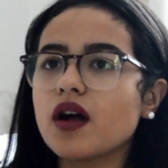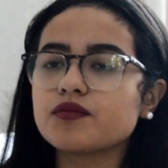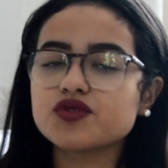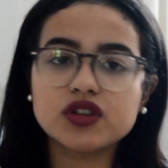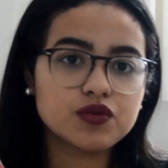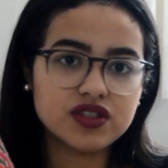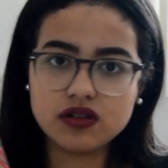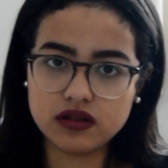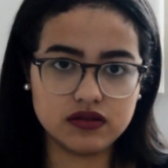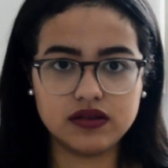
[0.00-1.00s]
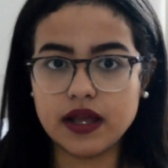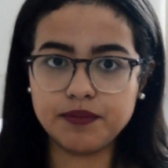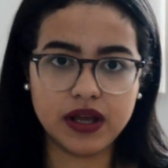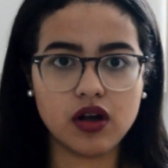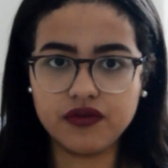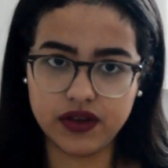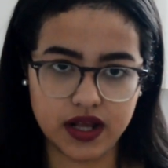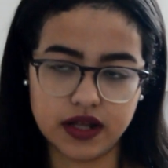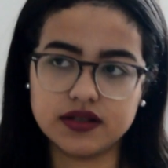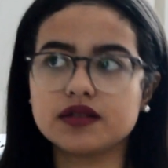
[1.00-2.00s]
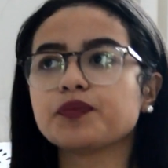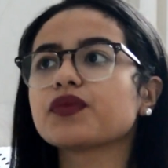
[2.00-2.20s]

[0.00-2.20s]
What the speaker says: so it was not that big of a hit.